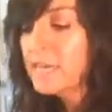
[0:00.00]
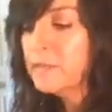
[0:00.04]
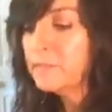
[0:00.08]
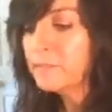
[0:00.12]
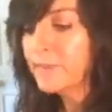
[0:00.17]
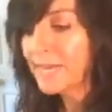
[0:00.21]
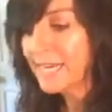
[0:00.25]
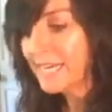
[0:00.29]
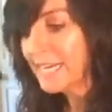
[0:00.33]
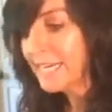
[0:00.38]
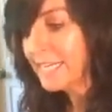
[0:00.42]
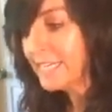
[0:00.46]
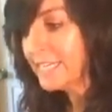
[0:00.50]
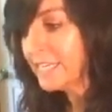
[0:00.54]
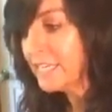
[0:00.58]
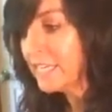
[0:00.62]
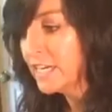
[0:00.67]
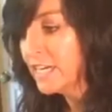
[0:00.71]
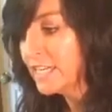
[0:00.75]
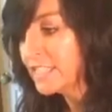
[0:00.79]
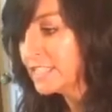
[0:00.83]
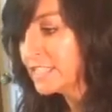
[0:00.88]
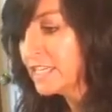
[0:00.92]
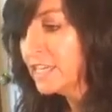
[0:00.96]
Pine
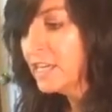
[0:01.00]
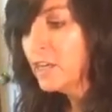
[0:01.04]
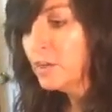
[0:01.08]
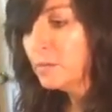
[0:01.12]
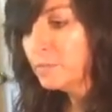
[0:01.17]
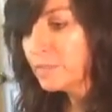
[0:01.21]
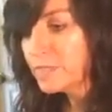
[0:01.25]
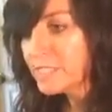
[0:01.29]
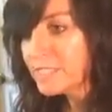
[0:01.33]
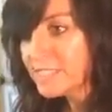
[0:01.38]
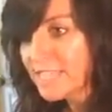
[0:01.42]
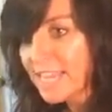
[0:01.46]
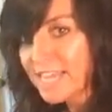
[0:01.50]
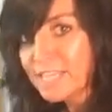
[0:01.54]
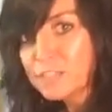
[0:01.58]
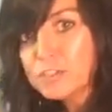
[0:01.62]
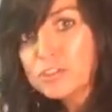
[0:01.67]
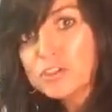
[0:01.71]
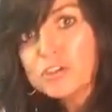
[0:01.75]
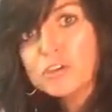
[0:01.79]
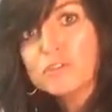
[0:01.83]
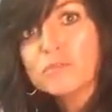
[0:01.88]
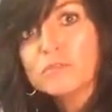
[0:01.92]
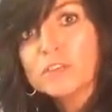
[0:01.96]
nut,
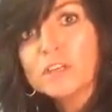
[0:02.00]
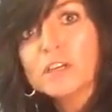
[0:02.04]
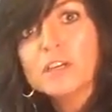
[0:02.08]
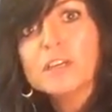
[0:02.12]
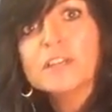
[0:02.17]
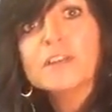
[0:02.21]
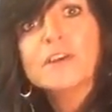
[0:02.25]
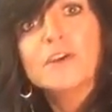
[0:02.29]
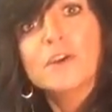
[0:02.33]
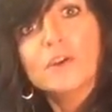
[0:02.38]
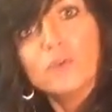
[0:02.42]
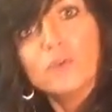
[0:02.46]
pistachio nut,